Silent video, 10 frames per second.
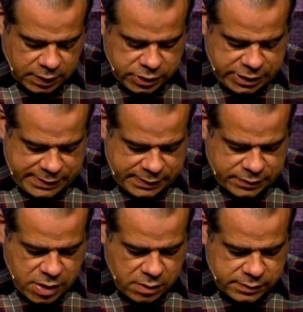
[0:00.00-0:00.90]

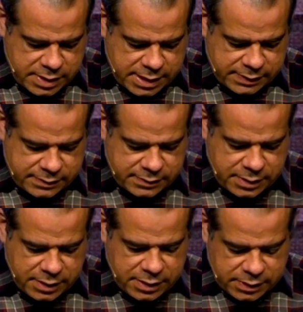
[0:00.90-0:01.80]
Jesus knows this.
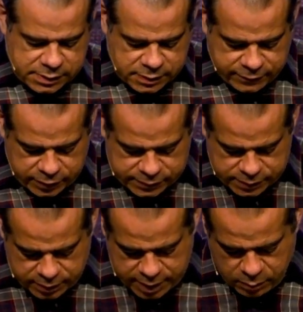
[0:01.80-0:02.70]
So, verse
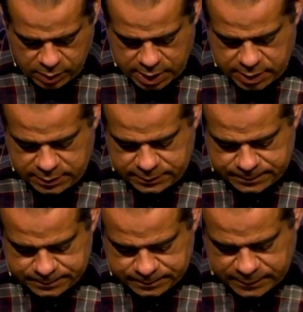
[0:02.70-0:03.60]
31
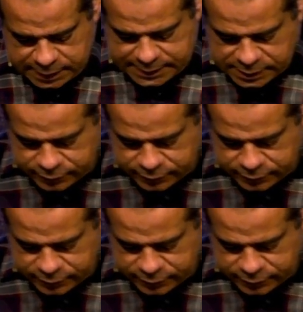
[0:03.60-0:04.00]
he says,